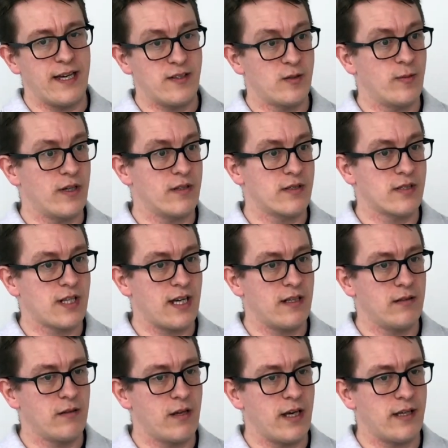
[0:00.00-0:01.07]
and to be able to
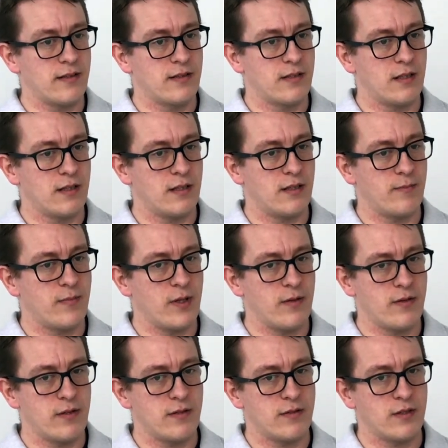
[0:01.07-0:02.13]
scale that
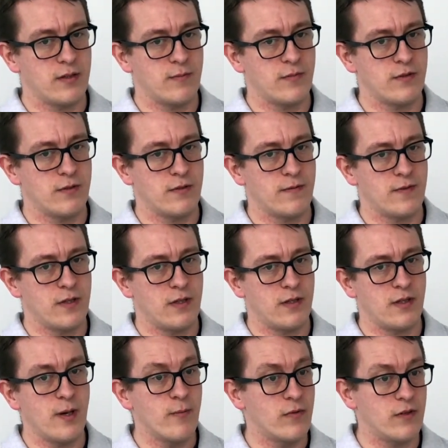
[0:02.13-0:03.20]
both in terms of the
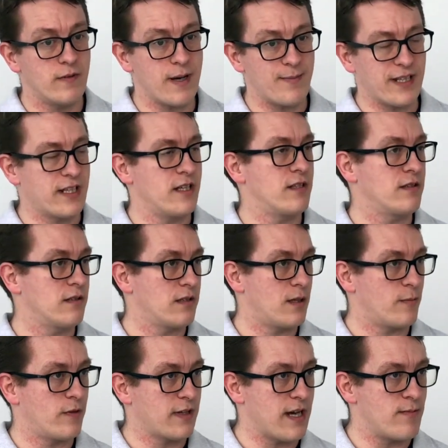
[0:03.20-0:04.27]
number of applications, the
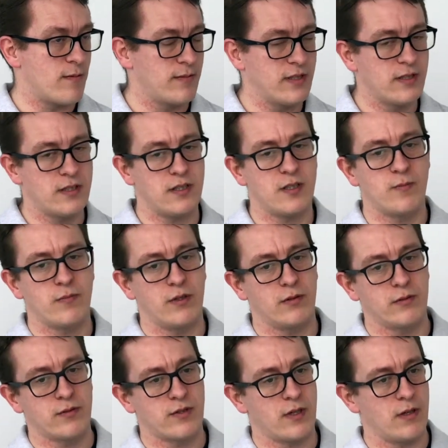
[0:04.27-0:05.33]
number of capabilities, but
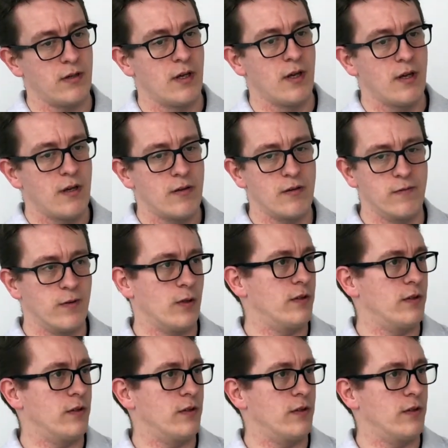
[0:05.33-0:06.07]
also the